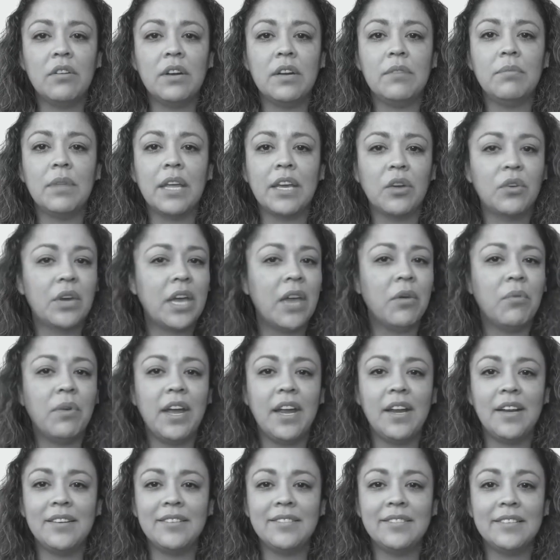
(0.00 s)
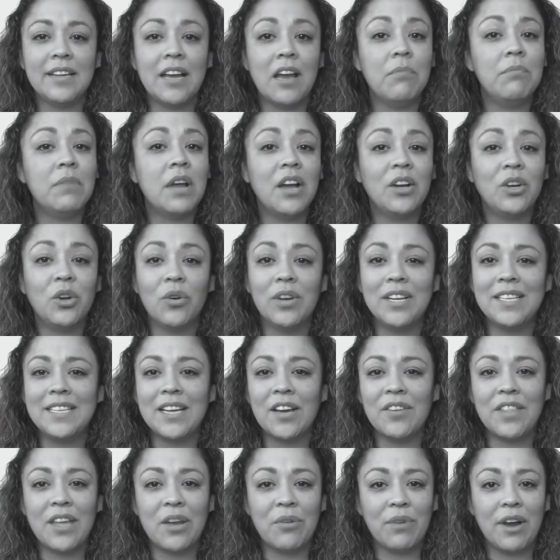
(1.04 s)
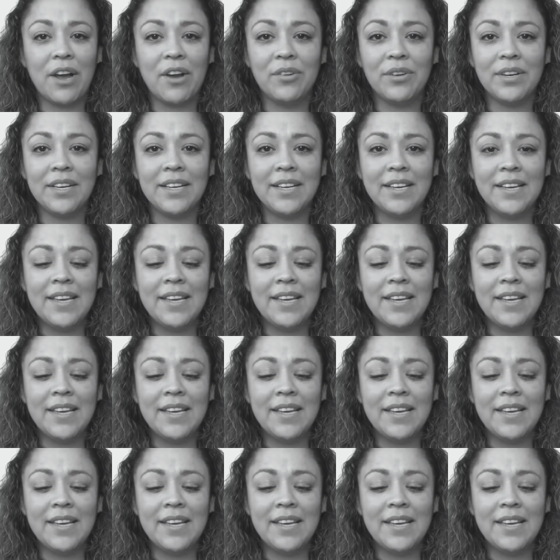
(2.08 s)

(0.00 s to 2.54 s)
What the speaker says: And I'm like, okay, wait, I'm not going down that route.